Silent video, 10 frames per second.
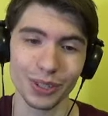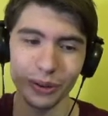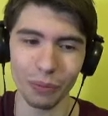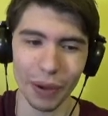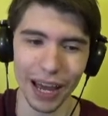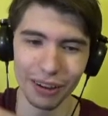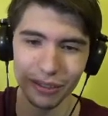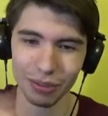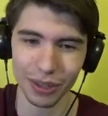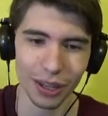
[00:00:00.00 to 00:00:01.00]
So back
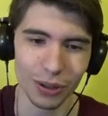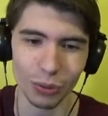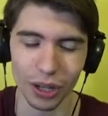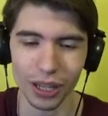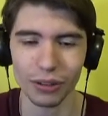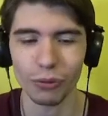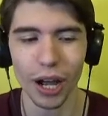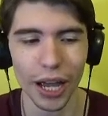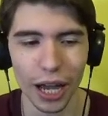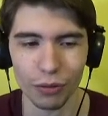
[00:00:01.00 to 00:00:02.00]
the other way.
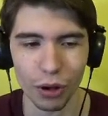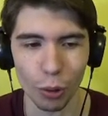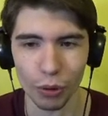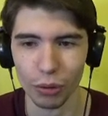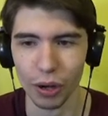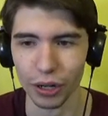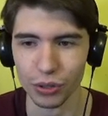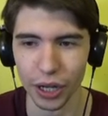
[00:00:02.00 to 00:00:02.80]
Why out of all Pokemon to